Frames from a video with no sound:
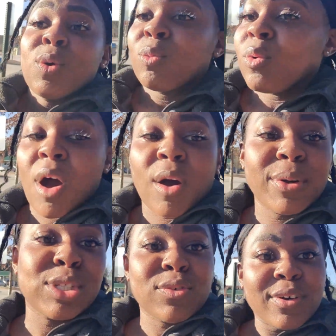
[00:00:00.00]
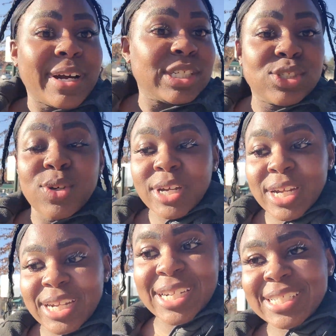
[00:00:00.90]
will always override yours
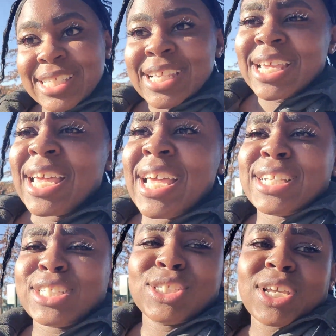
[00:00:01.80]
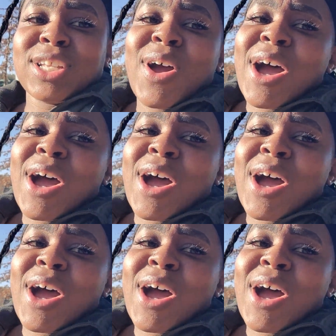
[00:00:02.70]
and just like i know